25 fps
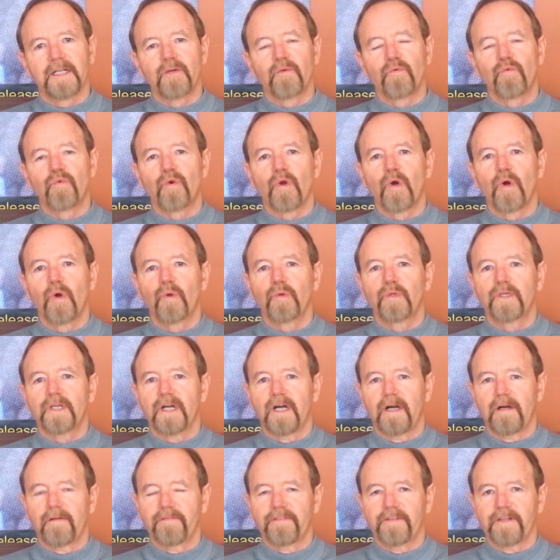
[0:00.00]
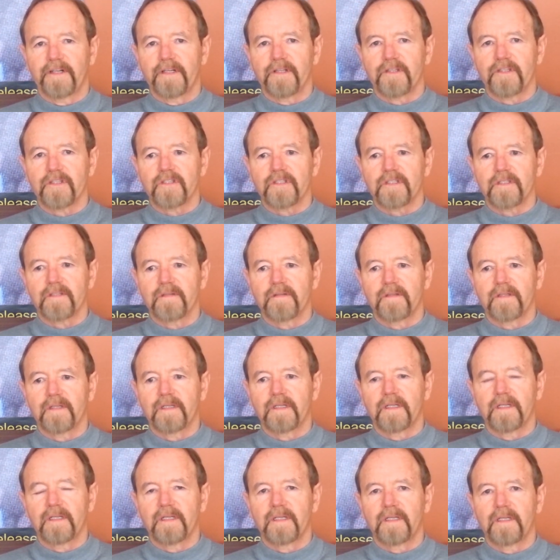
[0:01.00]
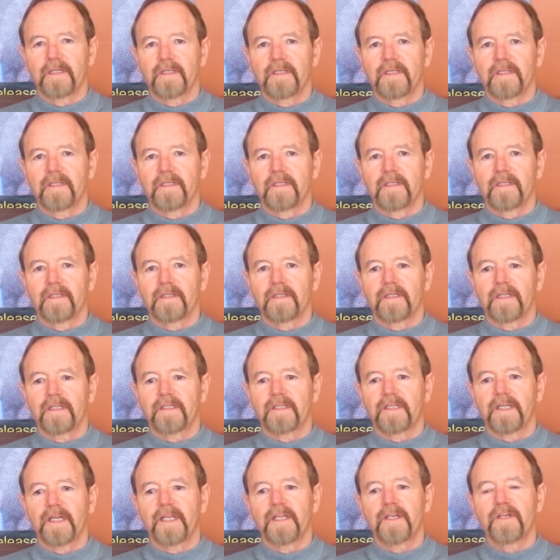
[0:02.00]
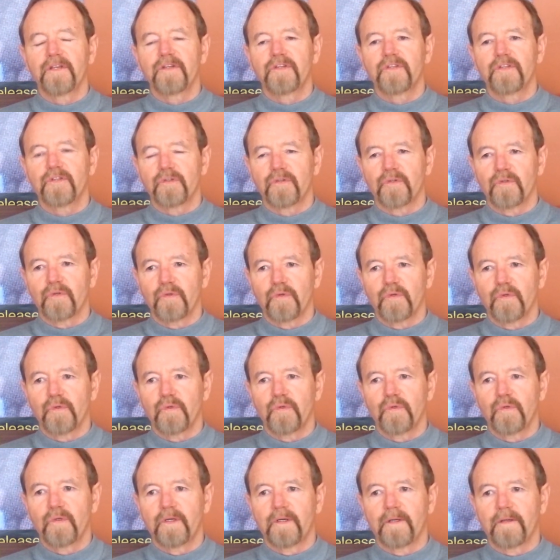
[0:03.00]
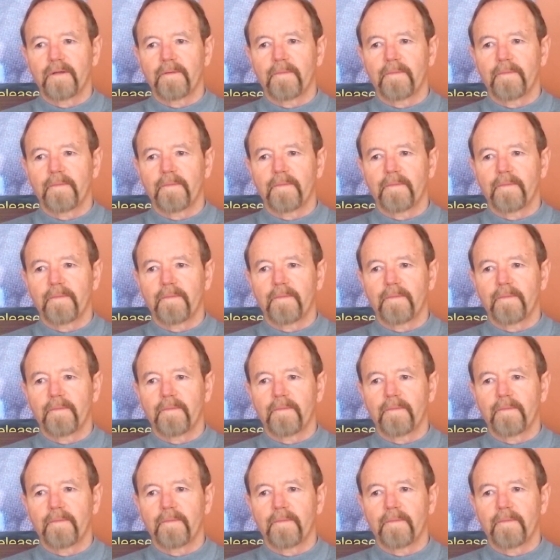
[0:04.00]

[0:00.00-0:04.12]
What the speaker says: erode confidence. They tend to